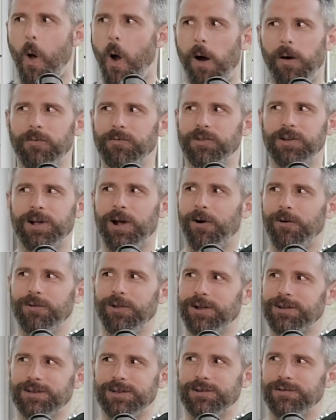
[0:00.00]
I don't think I would
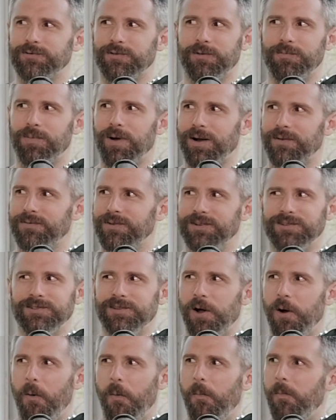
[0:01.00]
like this for breakfast,
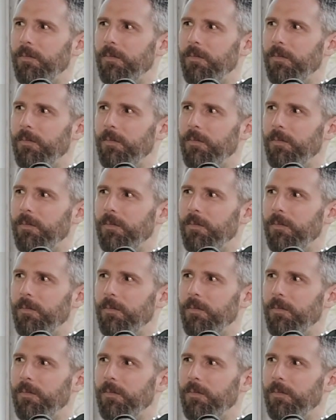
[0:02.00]
though.